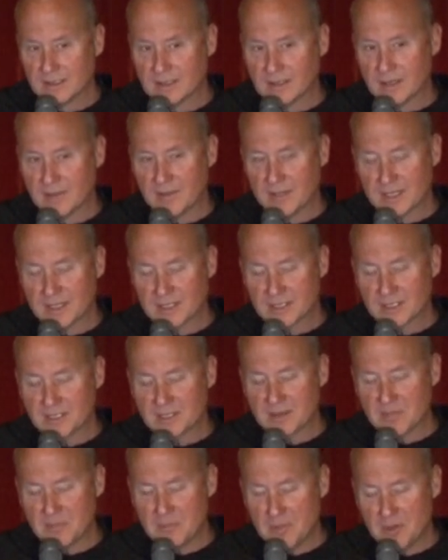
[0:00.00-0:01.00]
I mean, that's just
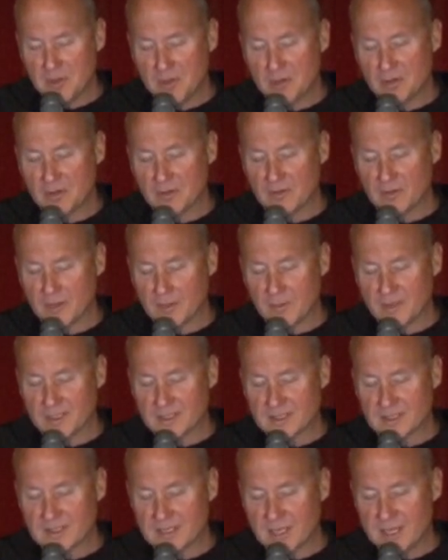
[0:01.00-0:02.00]
a beautiful image.
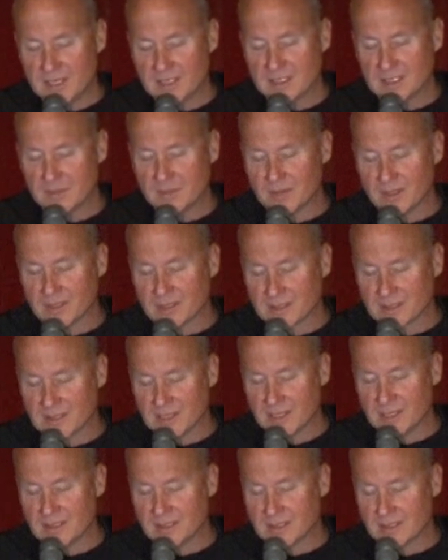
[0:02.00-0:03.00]
Saints among
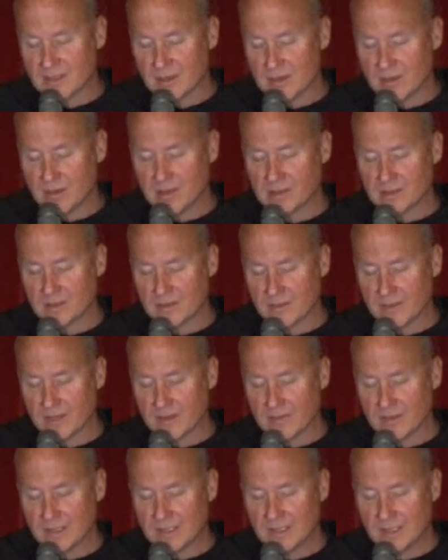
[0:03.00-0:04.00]
saints in the halls of
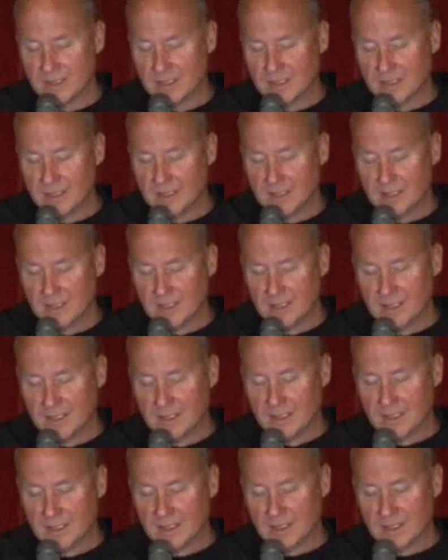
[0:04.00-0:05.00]
heaven.
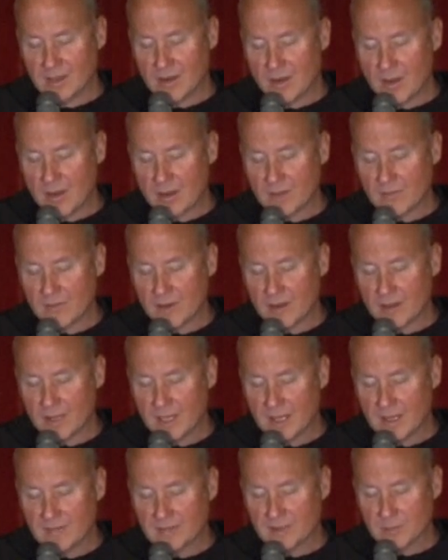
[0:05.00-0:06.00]
That all of our
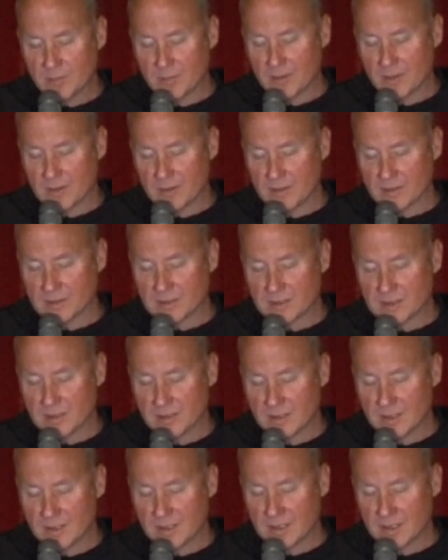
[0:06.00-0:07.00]
lives, brothers,
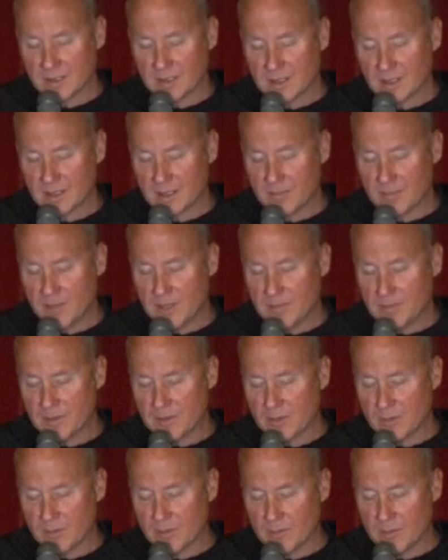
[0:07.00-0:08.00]
the, the, the, people
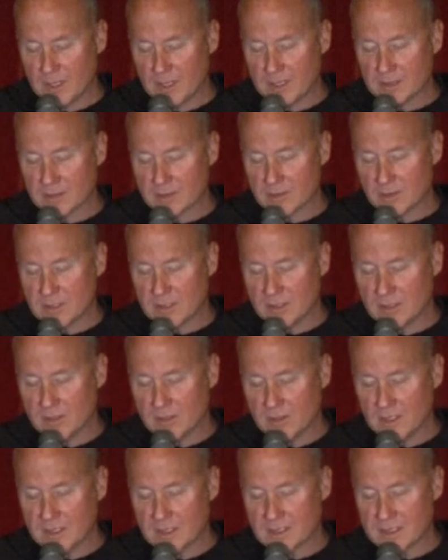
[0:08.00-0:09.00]
that we're ministering
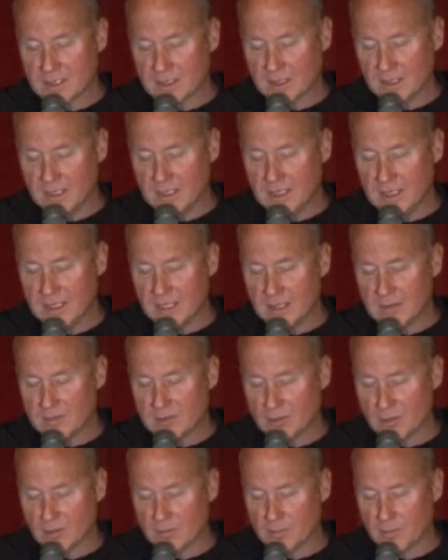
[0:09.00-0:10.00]
to, is to lead them
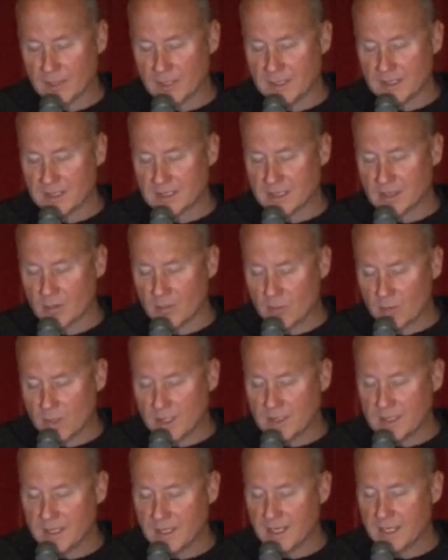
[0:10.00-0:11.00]
to a place that
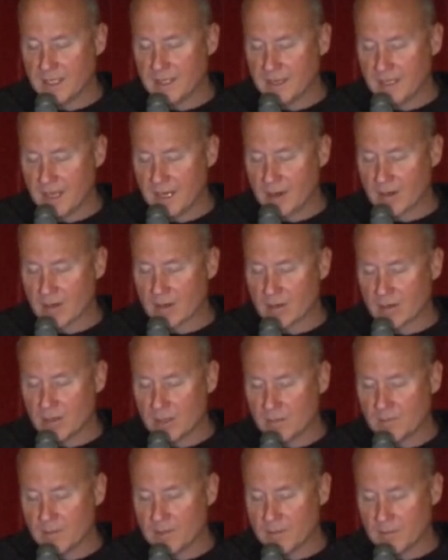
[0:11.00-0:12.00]
one day they're going
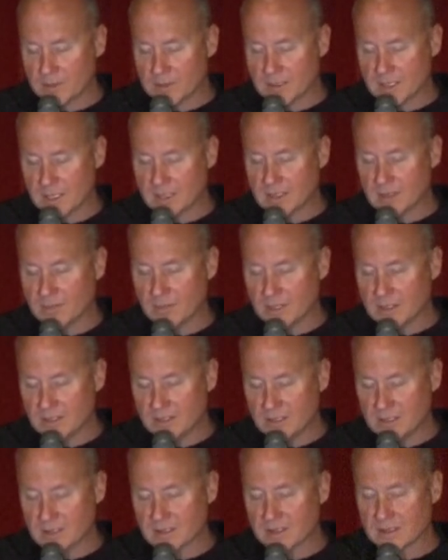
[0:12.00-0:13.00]
to be presented by
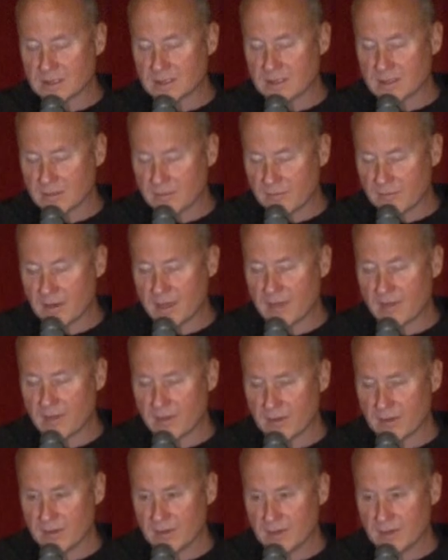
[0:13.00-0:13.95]
Jesus to the Father.